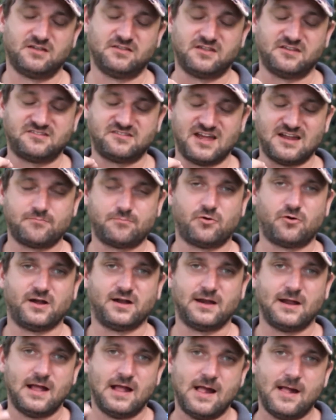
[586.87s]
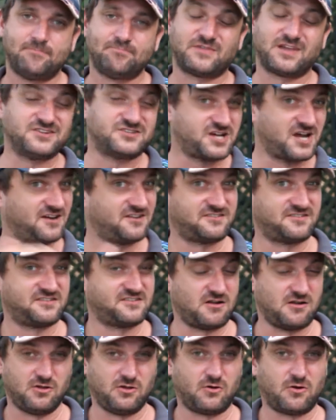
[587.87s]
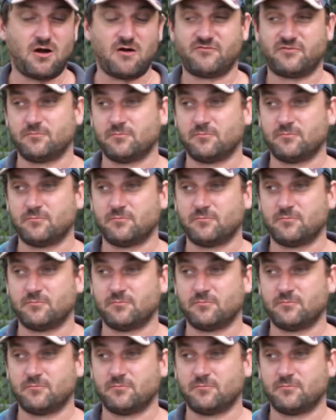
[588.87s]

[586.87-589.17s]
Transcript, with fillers: the set point, it shuts the solar off?